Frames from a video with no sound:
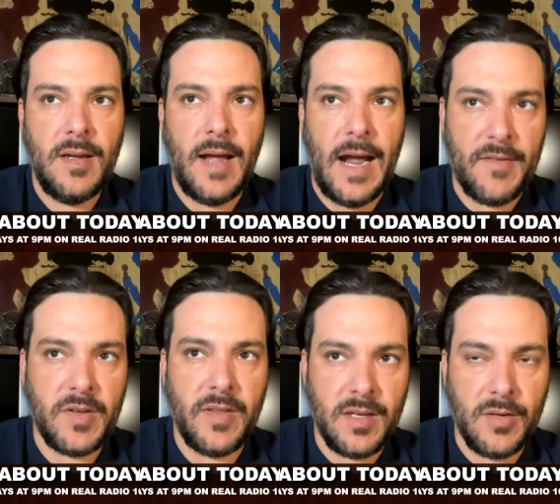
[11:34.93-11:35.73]

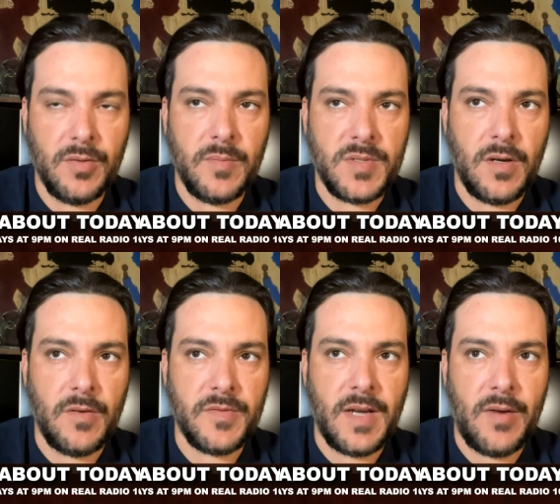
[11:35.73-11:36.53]
after they killed
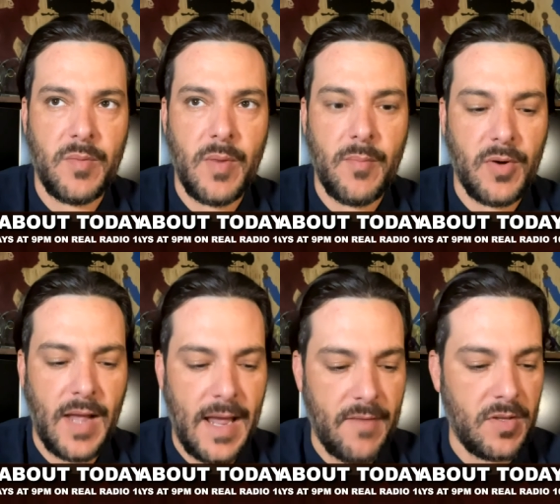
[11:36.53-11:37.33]
themselves, I remembered
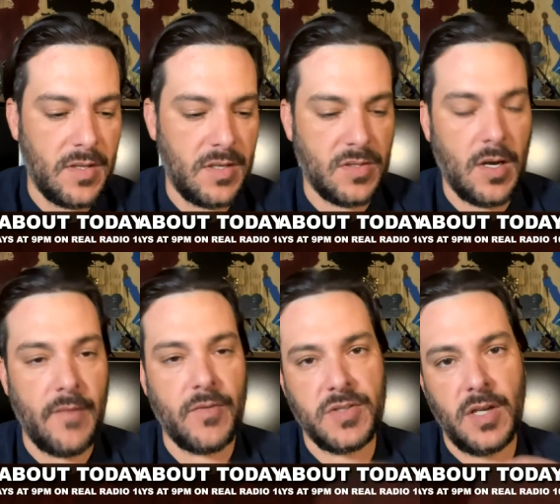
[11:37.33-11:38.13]
having these
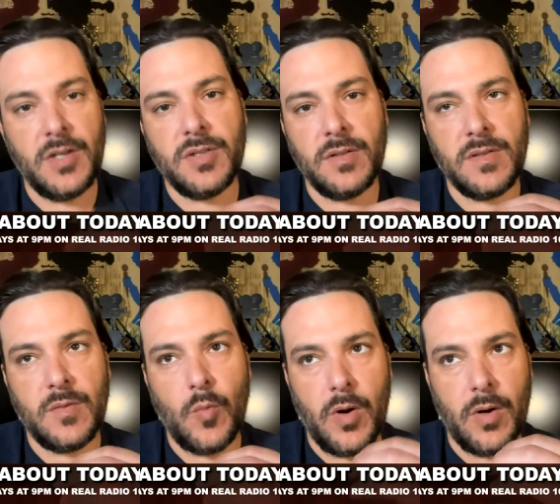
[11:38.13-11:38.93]
conversations
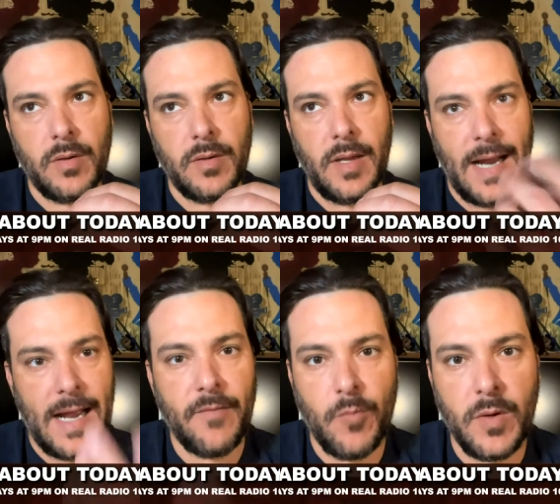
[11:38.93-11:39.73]
where they
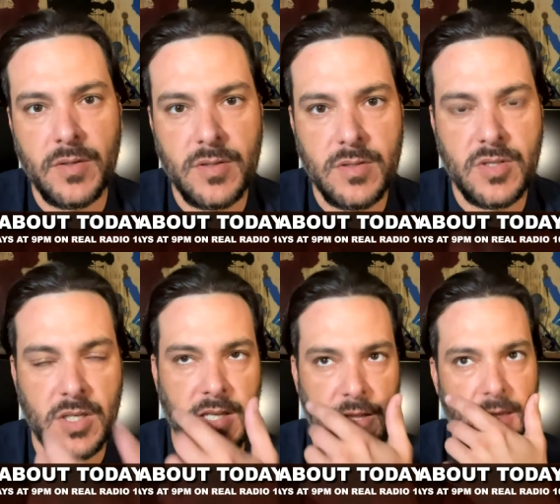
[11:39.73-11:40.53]
kind of went
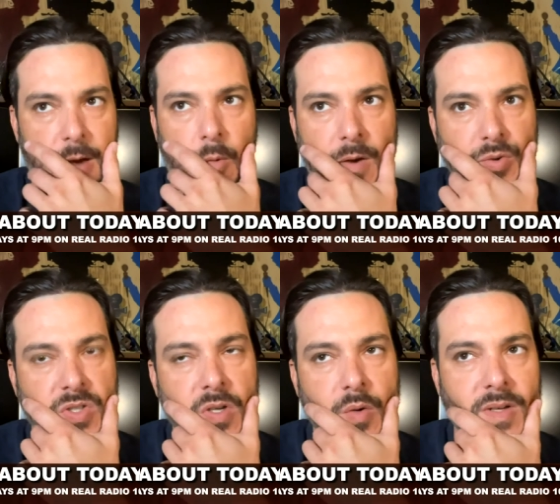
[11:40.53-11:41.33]
just like that, where I was
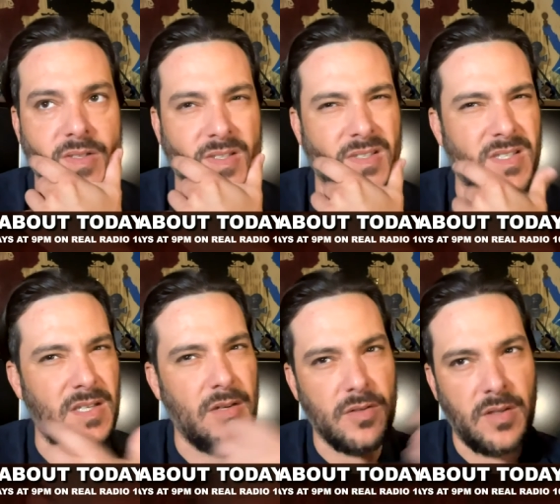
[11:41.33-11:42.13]
so
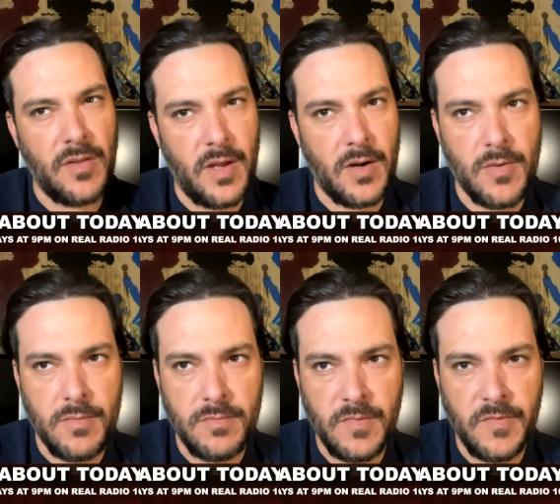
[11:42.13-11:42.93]
insincere to their
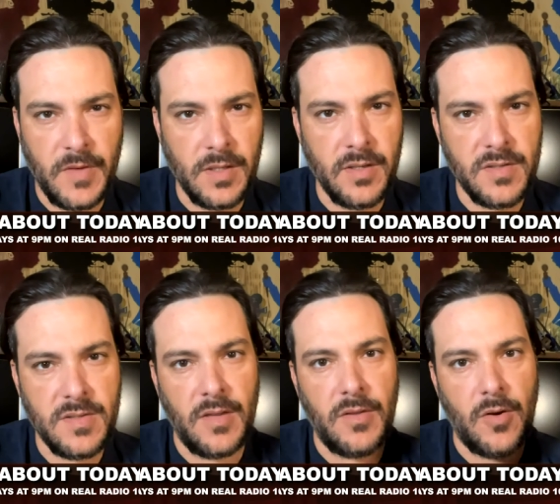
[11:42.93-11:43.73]
feelings
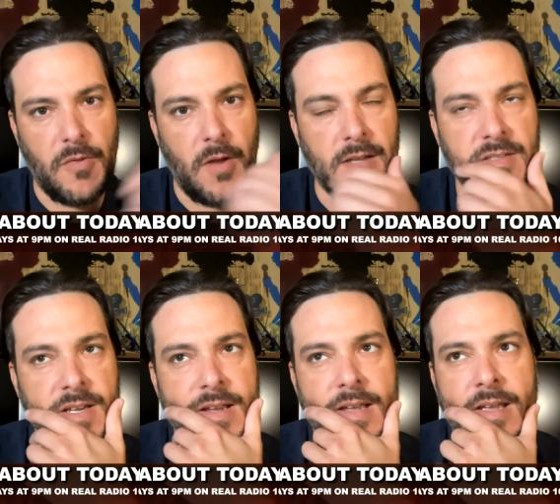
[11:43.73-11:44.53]
and their thoughts.
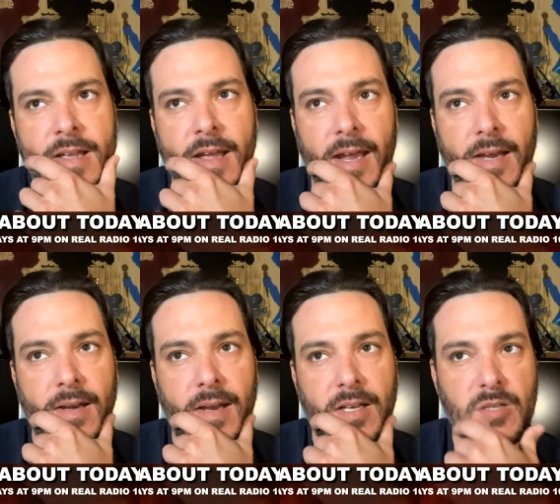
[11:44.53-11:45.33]

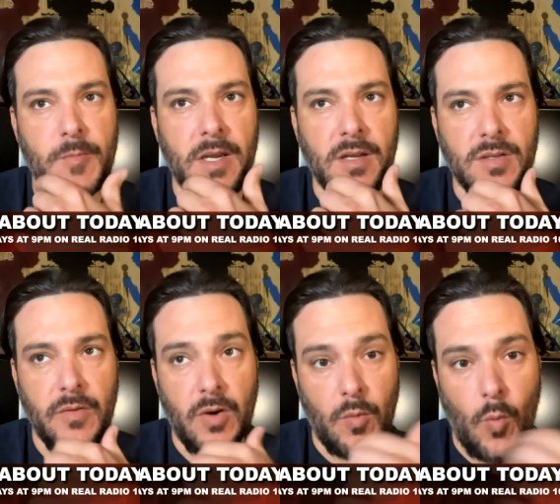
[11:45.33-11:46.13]
And in speaking to
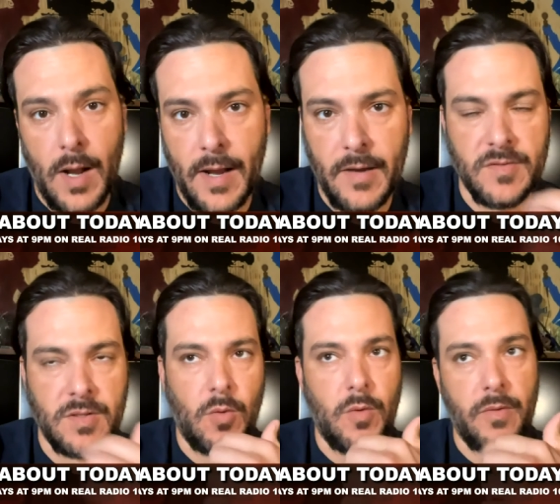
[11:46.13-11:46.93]
their wives
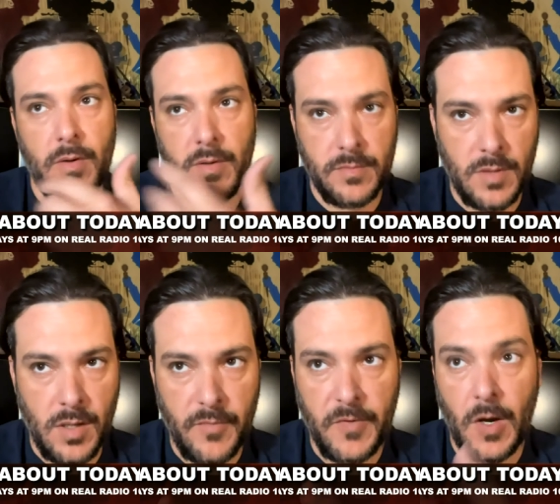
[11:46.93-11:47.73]
or their
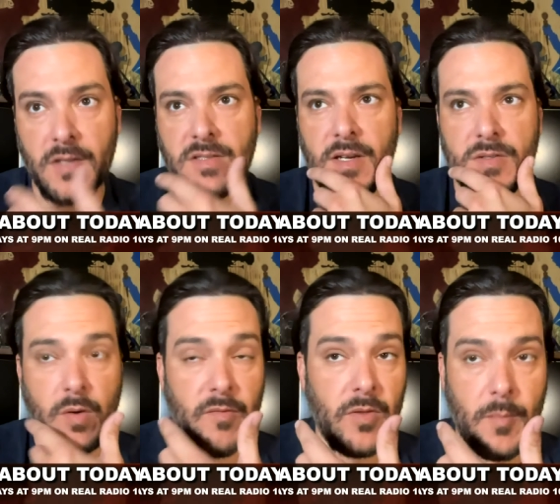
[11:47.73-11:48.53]
fiancés or
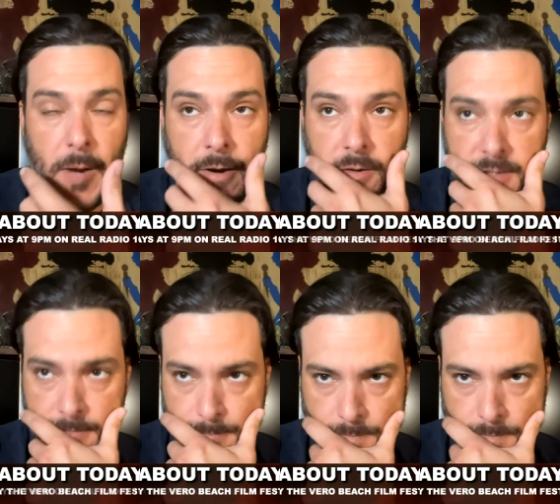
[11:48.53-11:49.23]
even their parents,